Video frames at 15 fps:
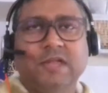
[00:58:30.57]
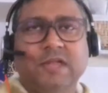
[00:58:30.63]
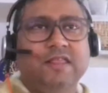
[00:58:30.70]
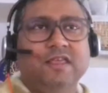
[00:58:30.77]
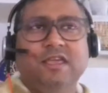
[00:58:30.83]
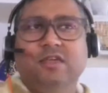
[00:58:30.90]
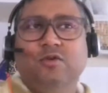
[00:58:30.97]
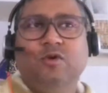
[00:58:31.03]
I
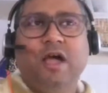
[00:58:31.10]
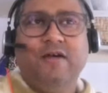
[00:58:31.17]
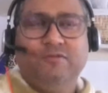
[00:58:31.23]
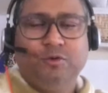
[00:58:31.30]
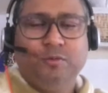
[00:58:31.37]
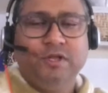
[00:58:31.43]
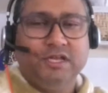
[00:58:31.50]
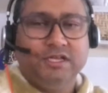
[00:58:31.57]
think you have
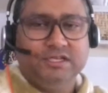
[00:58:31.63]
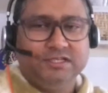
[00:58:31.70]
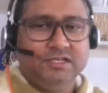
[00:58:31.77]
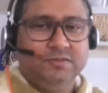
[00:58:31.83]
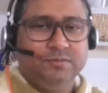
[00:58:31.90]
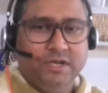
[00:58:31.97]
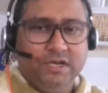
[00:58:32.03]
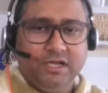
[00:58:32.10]
to be
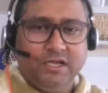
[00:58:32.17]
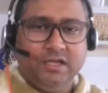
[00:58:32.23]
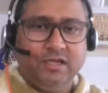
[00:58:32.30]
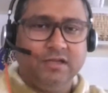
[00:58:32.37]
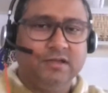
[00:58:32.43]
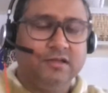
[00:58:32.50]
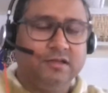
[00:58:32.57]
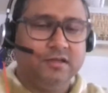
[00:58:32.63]

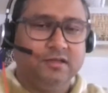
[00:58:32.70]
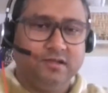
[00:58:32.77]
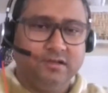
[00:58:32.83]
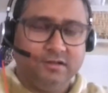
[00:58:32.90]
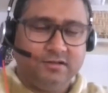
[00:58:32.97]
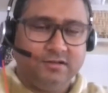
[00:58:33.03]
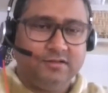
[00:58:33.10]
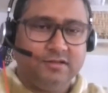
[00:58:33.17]
reasonably
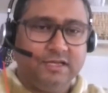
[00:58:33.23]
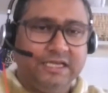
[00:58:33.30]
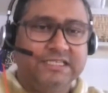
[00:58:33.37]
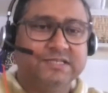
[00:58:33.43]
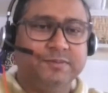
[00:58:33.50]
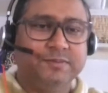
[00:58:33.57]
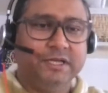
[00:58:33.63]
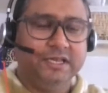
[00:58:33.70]

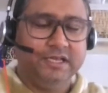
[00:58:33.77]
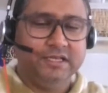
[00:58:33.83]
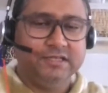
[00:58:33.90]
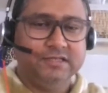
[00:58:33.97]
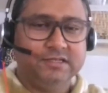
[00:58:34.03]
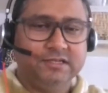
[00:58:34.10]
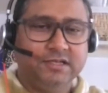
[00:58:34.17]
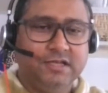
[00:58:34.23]

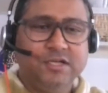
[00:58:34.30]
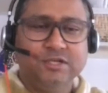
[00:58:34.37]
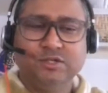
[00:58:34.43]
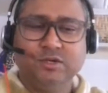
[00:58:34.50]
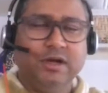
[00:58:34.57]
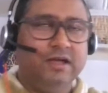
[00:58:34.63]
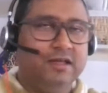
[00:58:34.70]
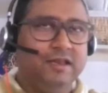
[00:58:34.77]
experienced.
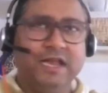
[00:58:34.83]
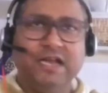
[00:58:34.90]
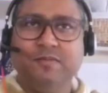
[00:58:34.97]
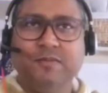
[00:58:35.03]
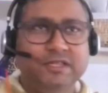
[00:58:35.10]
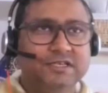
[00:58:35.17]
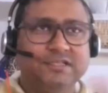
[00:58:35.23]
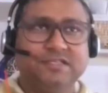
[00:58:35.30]
So let
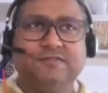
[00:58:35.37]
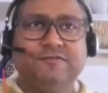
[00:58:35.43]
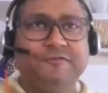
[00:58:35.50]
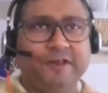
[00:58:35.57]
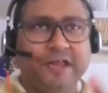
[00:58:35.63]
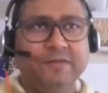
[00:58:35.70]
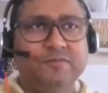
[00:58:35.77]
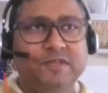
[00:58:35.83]
me just
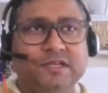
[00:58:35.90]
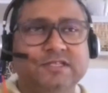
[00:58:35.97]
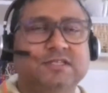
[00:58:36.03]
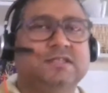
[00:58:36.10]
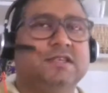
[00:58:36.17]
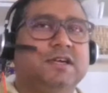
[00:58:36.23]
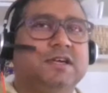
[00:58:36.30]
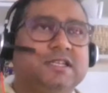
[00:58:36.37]
frame
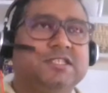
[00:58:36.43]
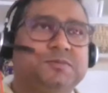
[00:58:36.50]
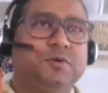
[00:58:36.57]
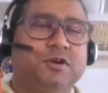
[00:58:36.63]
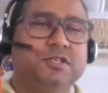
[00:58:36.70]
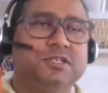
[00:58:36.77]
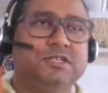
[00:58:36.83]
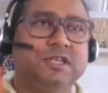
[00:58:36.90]
this
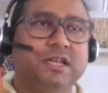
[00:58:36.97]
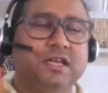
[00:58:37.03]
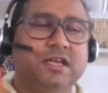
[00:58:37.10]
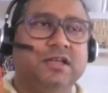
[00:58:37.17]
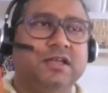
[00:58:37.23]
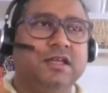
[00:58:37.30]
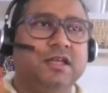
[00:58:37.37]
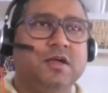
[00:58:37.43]
response in
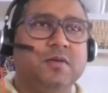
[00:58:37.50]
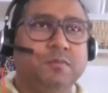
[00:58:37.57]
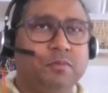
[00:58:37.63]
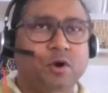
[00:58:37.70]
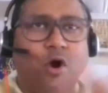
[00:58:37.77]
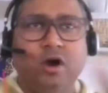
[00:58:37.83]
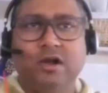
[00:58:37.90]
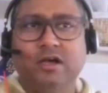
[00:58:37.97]
a
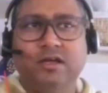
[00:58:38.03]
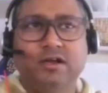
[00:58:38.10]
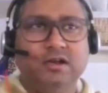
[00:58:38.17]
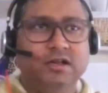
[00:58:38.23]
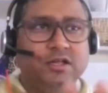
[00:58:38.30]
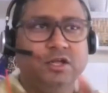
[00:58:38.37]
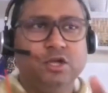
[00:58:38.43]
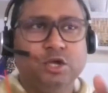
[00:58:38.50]
broader
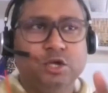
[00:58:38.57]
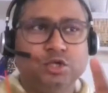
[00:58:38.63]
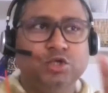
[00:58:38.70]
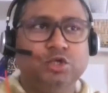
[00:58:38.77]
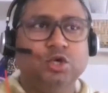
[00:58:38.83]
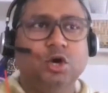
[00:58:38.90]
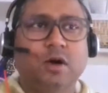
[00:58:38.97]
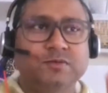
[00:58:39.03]

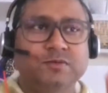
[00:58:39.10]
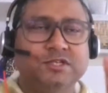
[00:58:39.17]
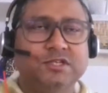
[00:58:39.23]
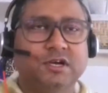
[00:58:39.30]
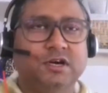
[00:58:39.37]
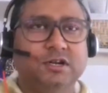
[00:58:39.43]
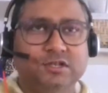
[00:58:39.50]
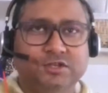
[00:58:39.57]
job
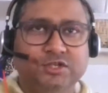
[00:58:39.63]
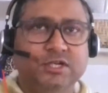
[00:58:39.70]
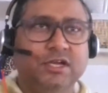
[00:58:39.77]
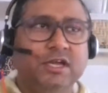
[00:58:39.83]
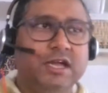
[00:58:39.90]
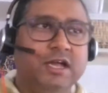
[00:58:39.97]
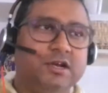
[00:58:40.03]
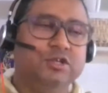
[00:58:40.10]
search
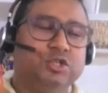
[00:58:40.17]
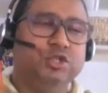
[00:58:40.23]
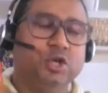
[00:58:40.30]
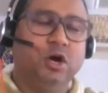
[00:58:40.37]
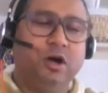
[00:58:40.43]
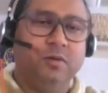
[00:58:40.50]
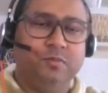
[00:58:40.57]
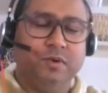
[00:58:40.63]
and
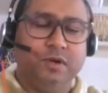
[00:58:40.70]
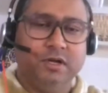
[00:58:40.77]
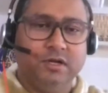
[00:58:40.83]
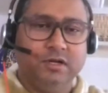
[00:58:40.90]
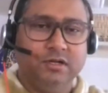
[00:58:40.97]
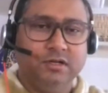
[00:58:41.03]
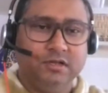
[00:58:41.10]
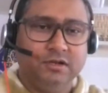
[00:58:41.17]
job
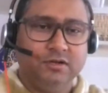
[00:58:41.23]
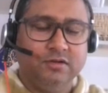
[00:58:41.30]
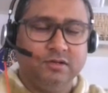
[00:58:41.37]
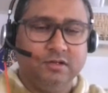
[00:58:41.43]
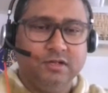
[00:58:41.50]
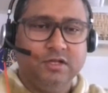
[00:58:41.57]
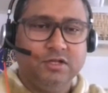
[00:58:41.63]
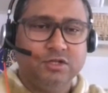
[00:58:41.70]

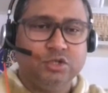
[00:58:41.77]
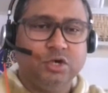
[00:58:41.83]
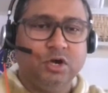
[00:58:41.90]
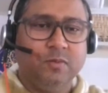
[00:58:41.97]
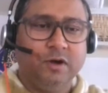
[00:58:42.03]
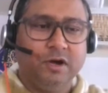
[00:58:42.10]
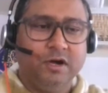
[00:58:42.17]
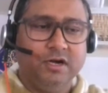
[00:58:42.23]

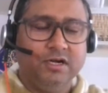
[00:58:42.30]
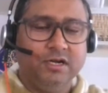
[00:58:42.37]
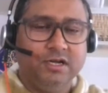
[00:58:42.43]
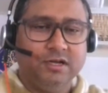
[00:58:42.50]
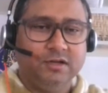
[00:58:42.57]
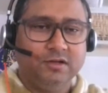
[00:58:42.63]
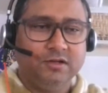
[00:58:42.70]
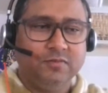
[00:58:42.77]
hunt
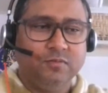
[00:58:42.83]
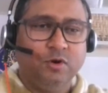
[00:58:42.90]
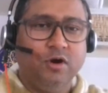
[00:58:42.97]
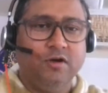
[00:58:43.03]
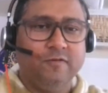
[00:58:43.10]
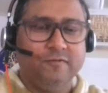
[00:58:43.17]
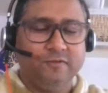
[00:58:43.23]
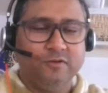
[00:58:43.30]

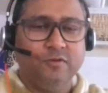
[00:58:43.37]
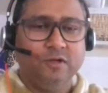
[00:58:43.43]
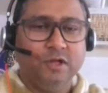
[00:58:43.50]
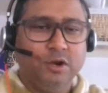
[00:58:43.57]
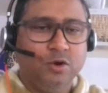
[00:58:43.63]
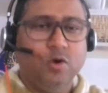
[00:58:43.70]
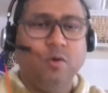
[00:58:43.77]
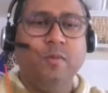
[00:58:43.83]
point of view.
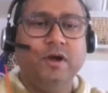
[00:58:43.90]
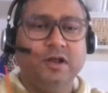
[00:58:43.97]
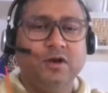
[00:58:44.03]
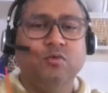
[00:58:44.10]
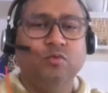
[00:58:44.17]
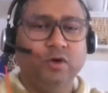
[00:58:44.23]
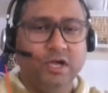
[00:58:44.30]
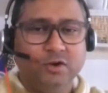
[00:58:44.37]
No matter
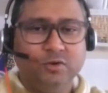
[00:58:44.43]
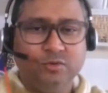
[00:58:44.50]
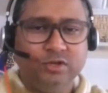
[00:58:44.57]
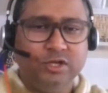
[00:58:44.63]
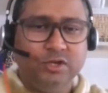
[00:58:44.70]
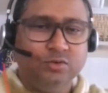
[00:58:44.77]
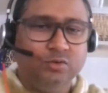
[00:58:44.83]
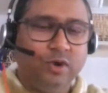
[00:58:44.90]
where
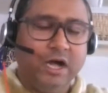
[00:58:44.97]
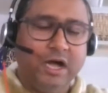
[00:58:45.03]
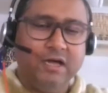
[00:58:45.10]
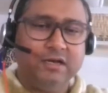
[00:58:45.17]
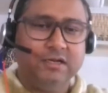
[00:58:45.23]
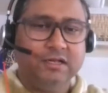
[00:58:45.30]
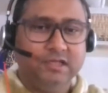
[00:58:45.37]
you are,